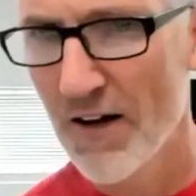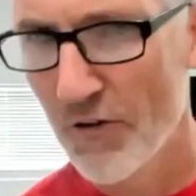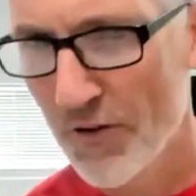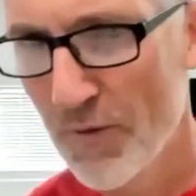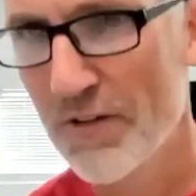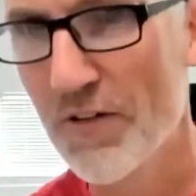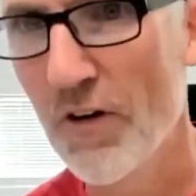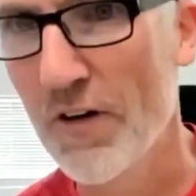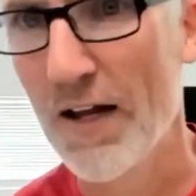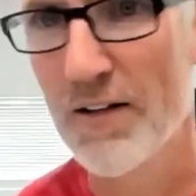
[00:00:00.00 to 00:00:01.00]
oh, somebody said
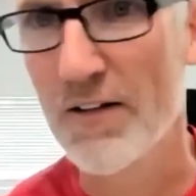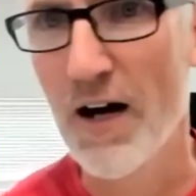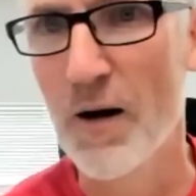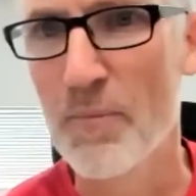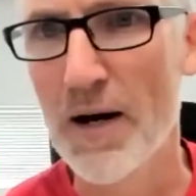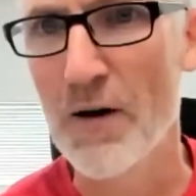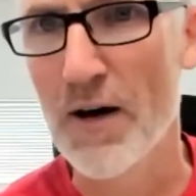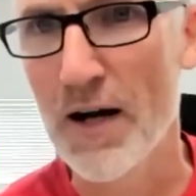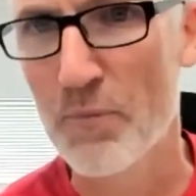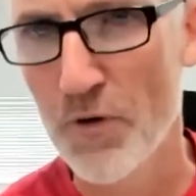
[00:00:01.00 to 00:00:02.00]
okay. Uh, but
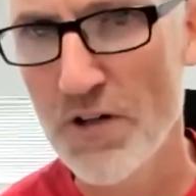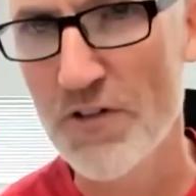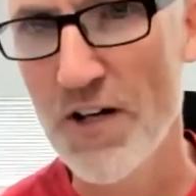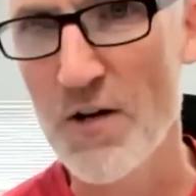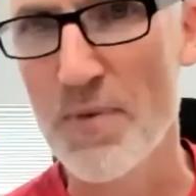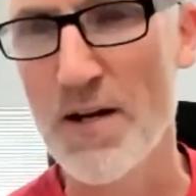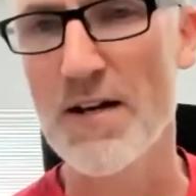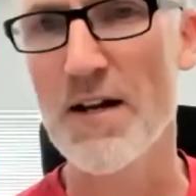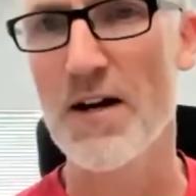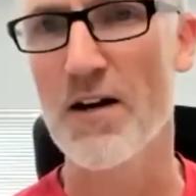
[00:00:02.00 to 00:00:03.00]
anyway, I appreciate you
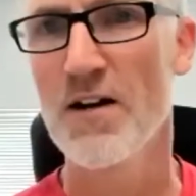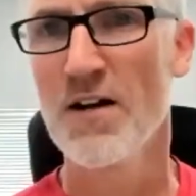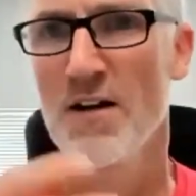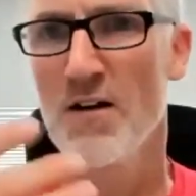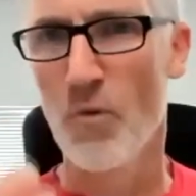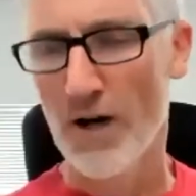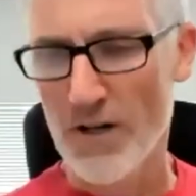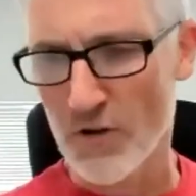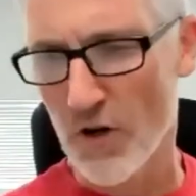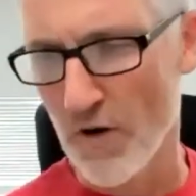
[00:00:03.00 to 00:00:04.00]
being here. Why
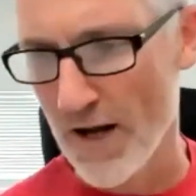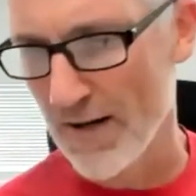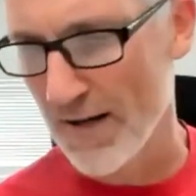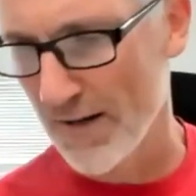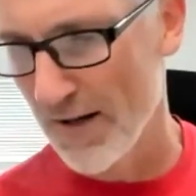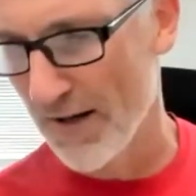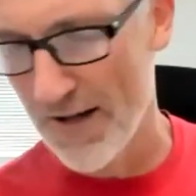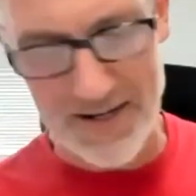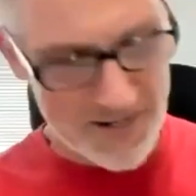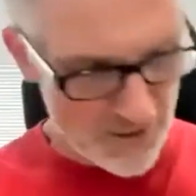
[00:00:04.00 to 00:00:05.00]
don't you go ahead and uh, and